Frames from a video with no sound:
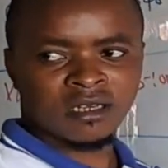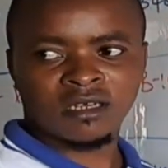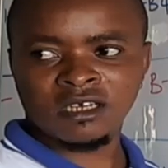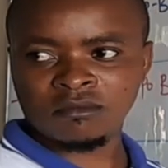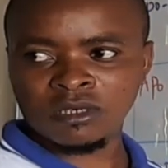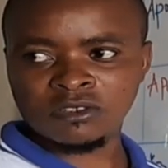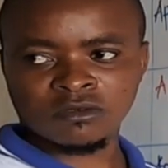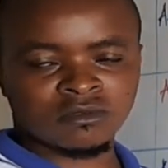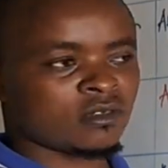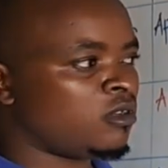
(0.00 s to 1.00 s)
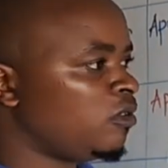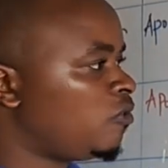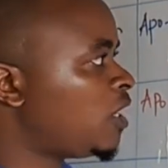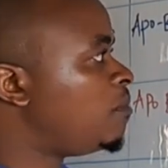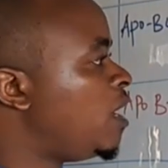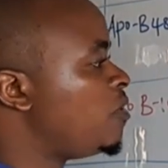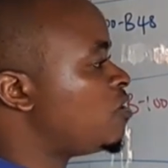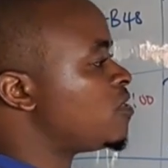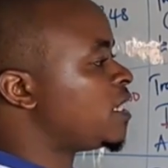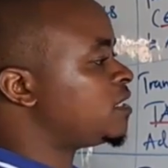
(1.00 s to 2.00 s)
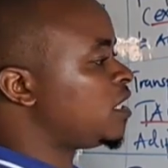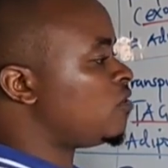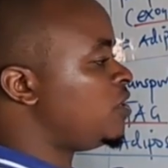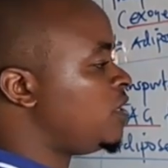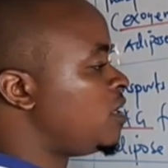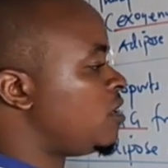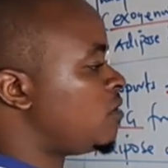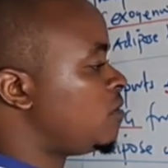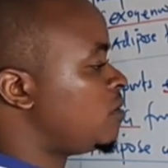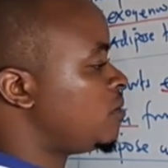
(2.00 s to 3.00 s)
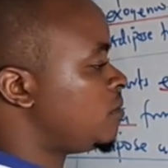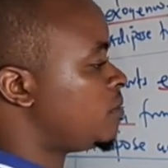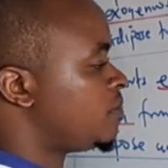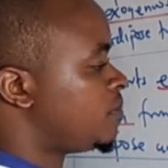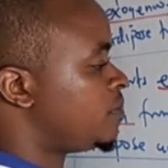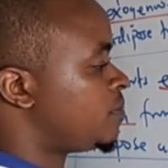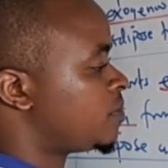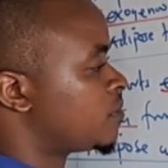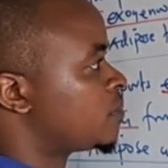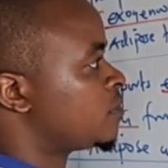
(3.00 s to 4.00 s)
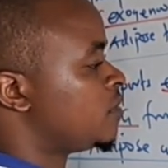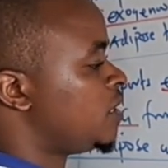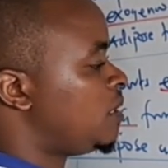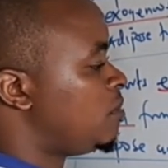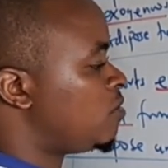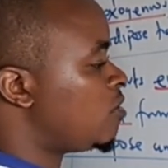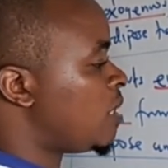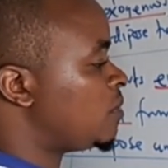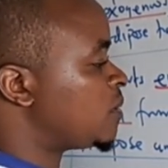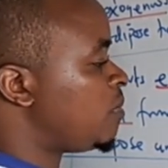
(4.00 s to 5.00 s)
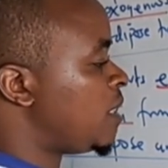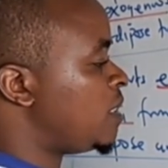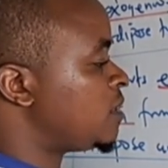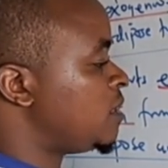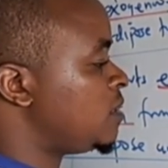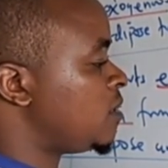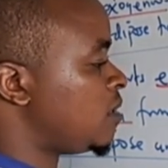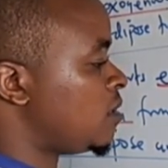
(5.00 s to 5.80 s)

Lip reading: 2, whereby we know that LDL in milligrams per deciliter